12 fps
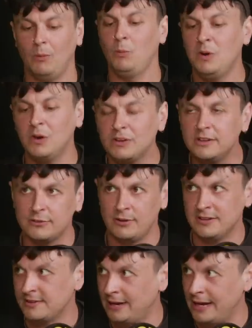will this
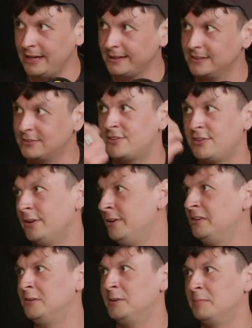translate
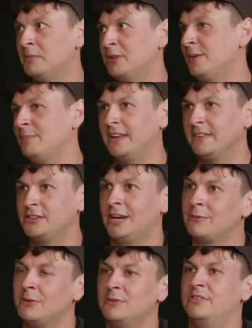to mm. you know, something in the
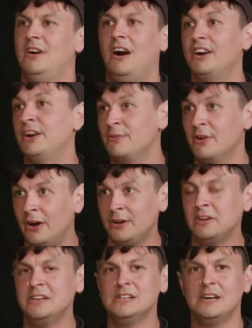generals? I don't
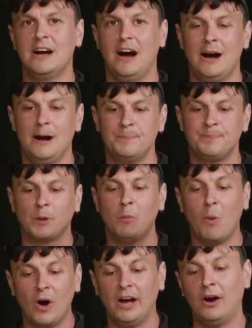know. Um,
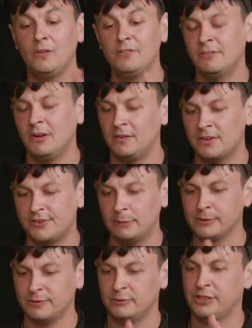what on on the
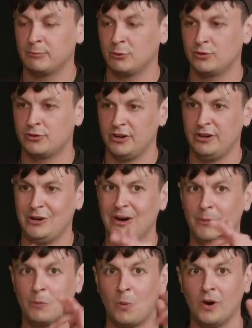subject of the generals though?
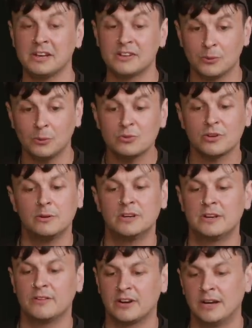What is also
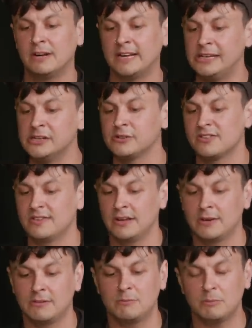another kind of like interesting